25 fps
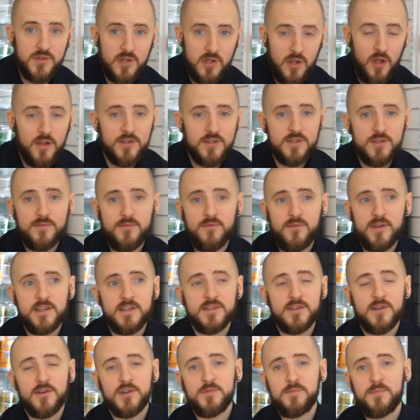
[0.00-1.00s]
There's lots of
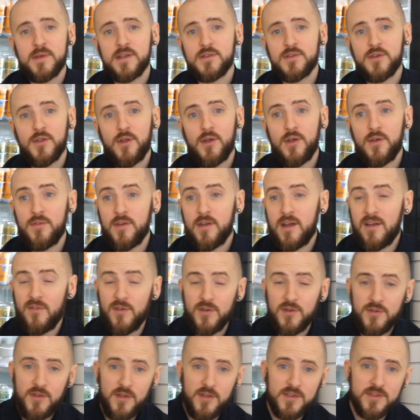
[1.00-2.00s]
research being done out
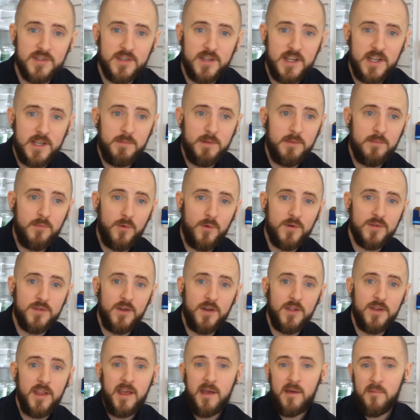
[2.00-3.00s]
there, and there does need to be
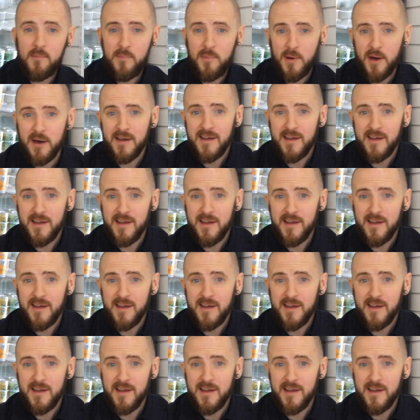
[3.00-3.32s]
more done.